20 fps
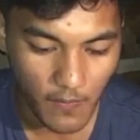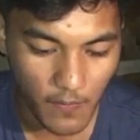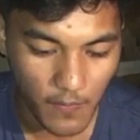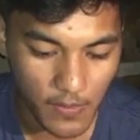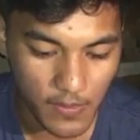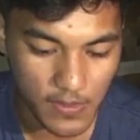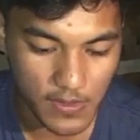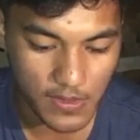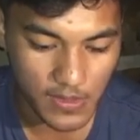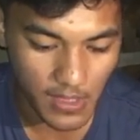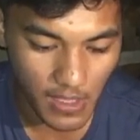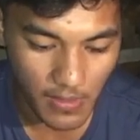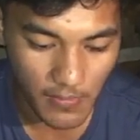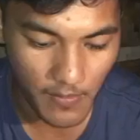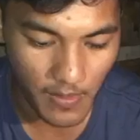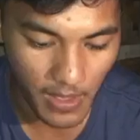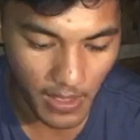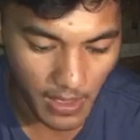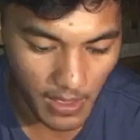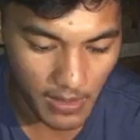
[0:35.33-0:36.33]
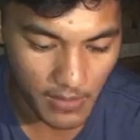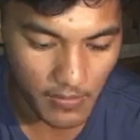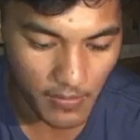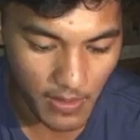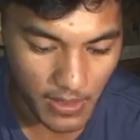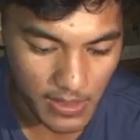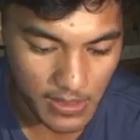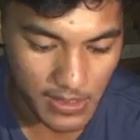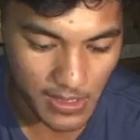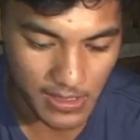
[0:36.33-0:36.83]
for some
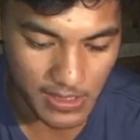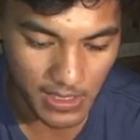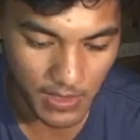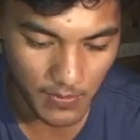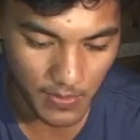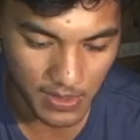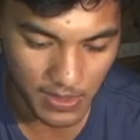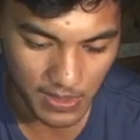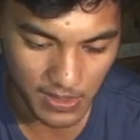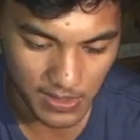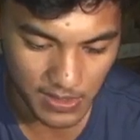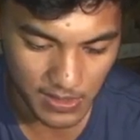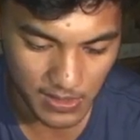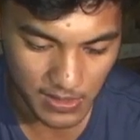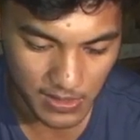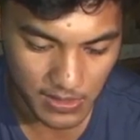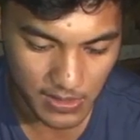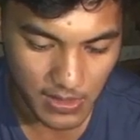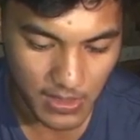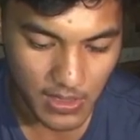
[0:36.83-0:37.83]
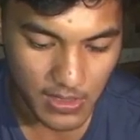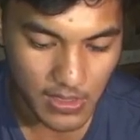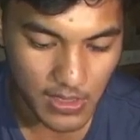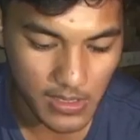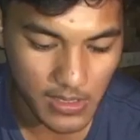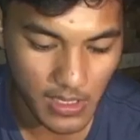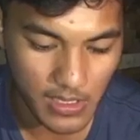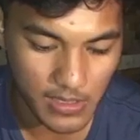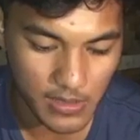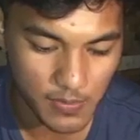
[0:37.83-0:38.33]
high-risk activities,
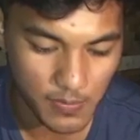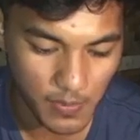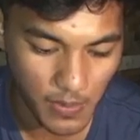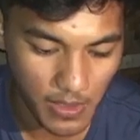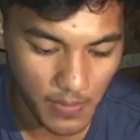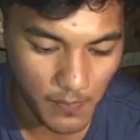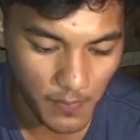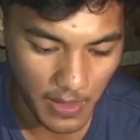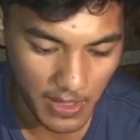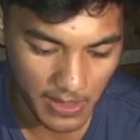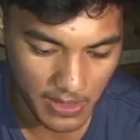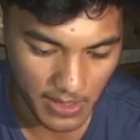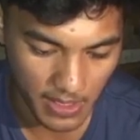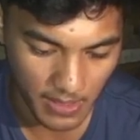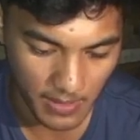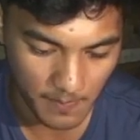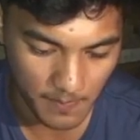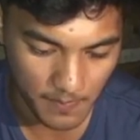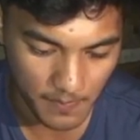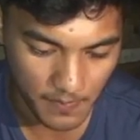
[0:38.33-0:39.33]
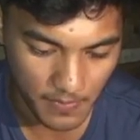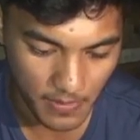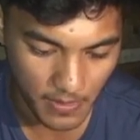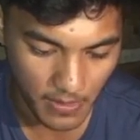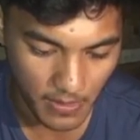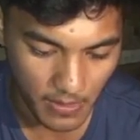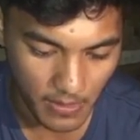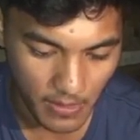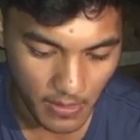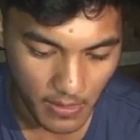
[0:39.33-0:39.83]
such as spray painting,
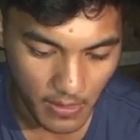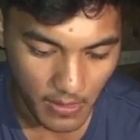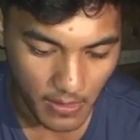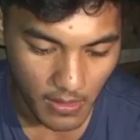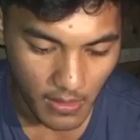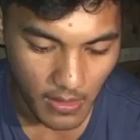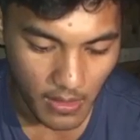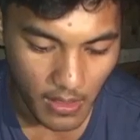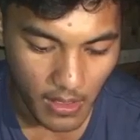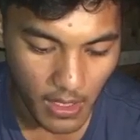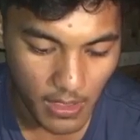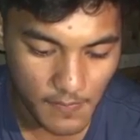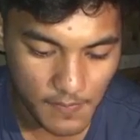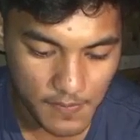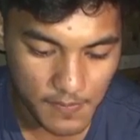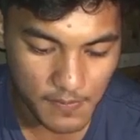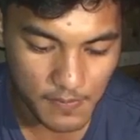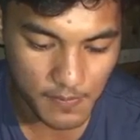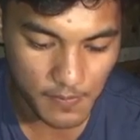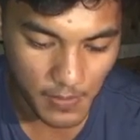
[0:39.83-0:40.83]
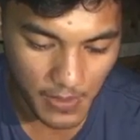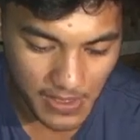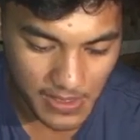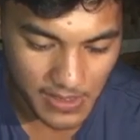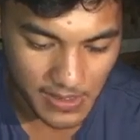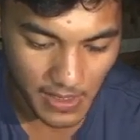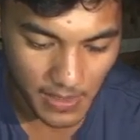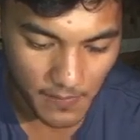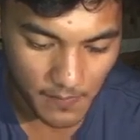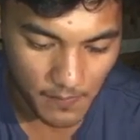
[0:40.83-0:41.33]

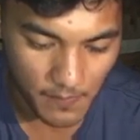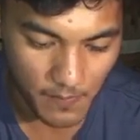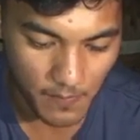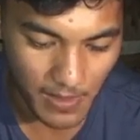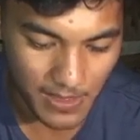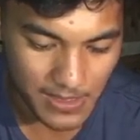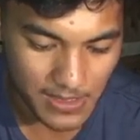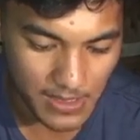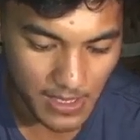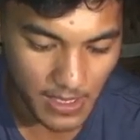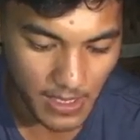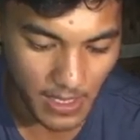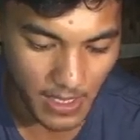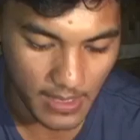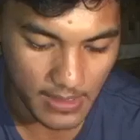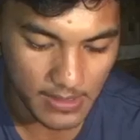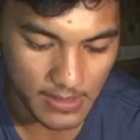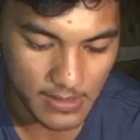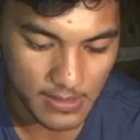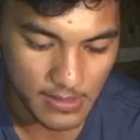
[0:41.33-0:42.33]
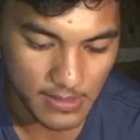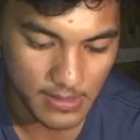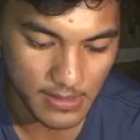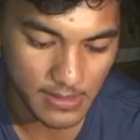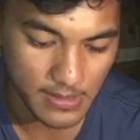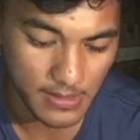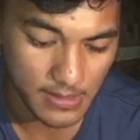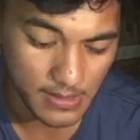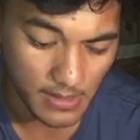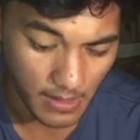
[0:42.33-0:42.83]
abrasive blasting, and
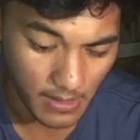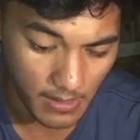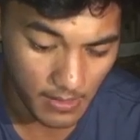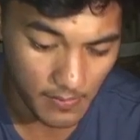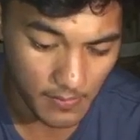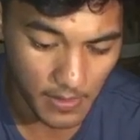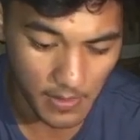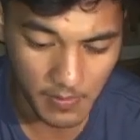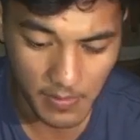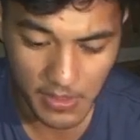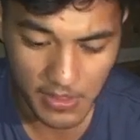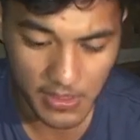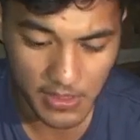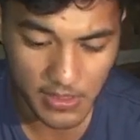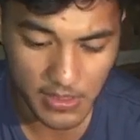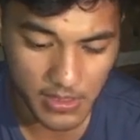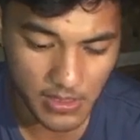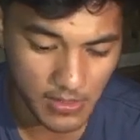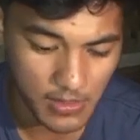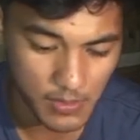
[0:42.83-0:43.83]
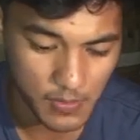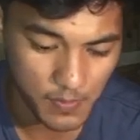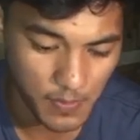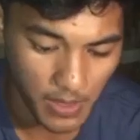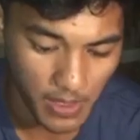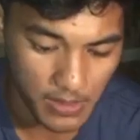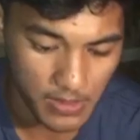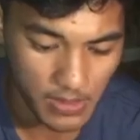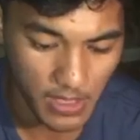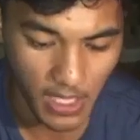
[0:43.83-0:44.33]
some emergency
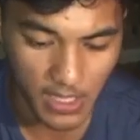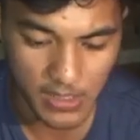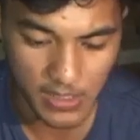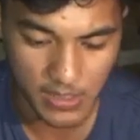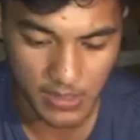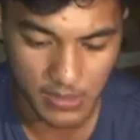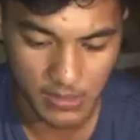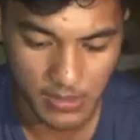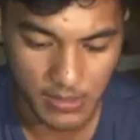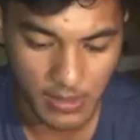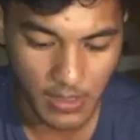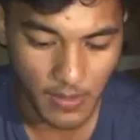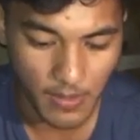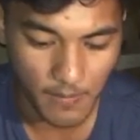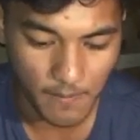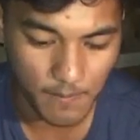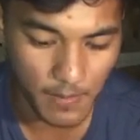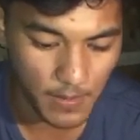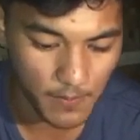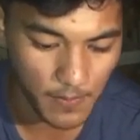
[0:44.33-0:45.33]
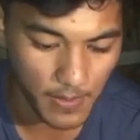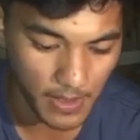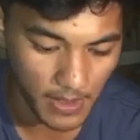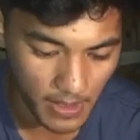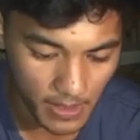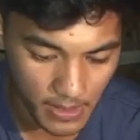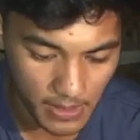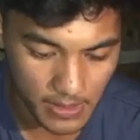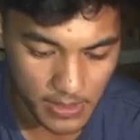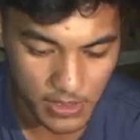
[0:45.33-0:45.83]
response actions.
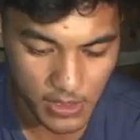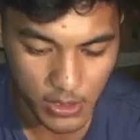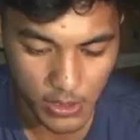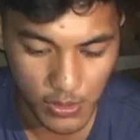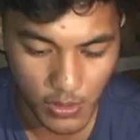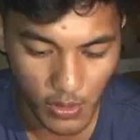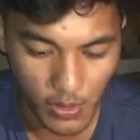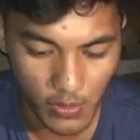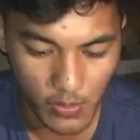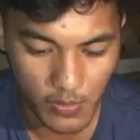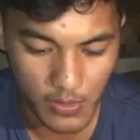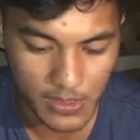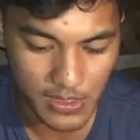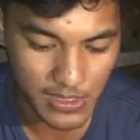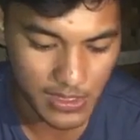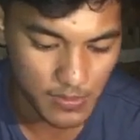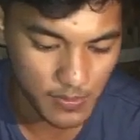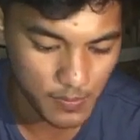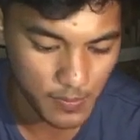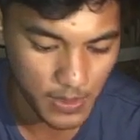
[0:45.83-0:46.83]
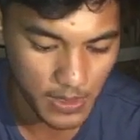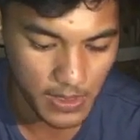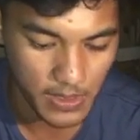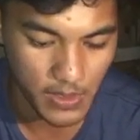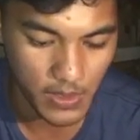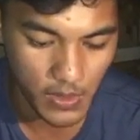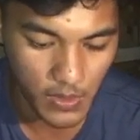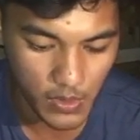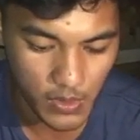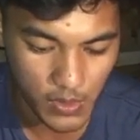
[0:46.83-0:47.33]
PPE should always be
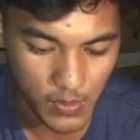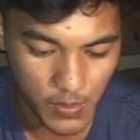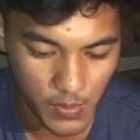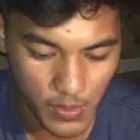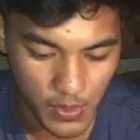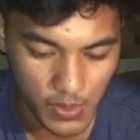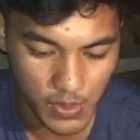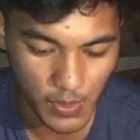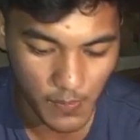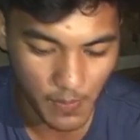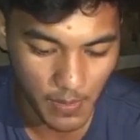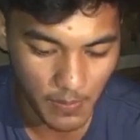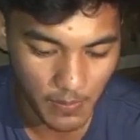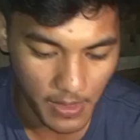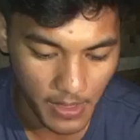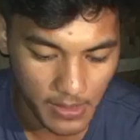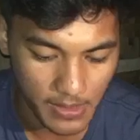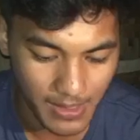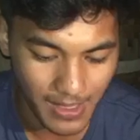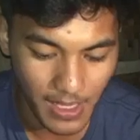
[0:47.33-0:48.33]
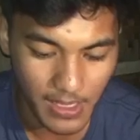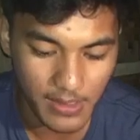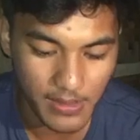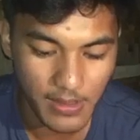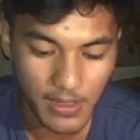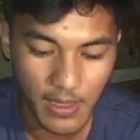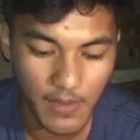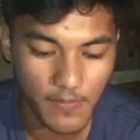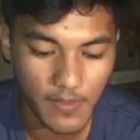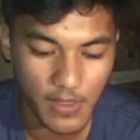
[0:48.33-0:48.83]
used to supplement higher
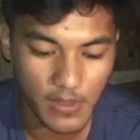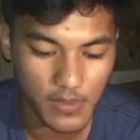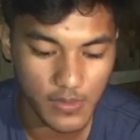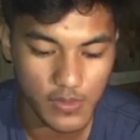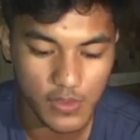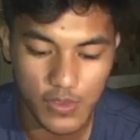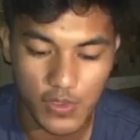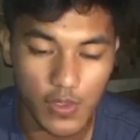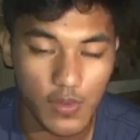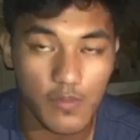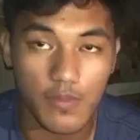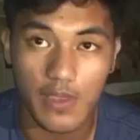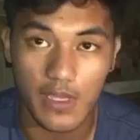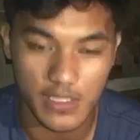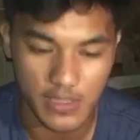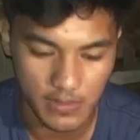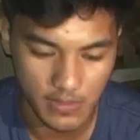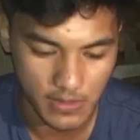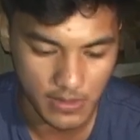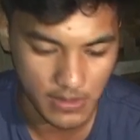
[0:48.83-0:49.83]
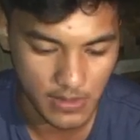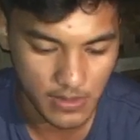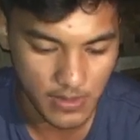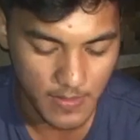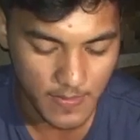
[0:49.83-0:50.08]
level control measures.